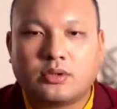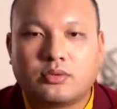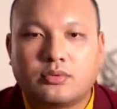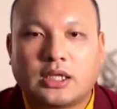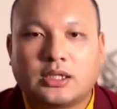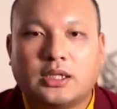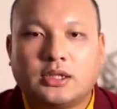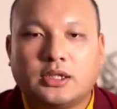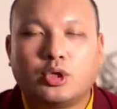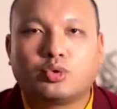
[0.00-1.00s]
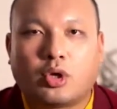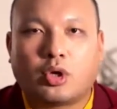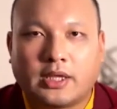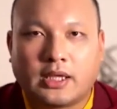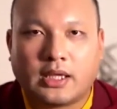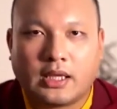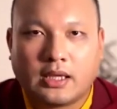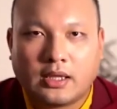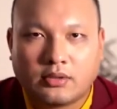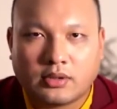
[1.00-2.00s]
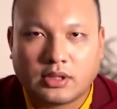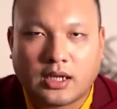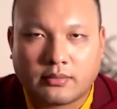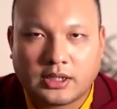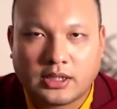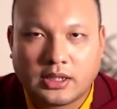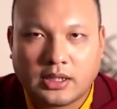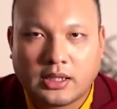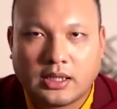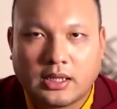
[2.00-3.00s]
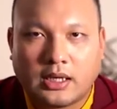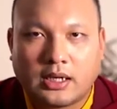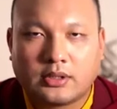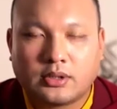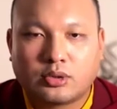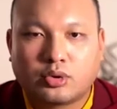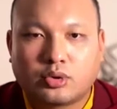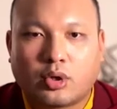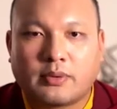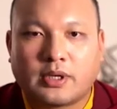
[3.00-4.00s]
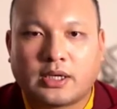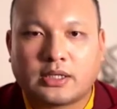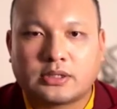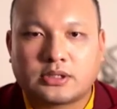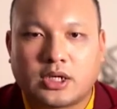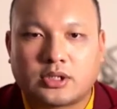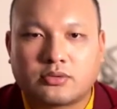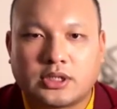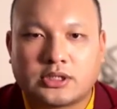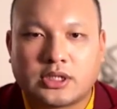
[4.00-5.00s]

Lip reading: won't be able to understand it and they'll gather misdeeds.